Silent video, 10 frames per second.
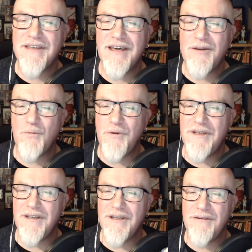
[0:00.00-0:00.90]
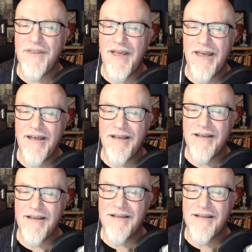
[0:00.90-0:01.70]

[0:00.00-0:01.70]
that window there,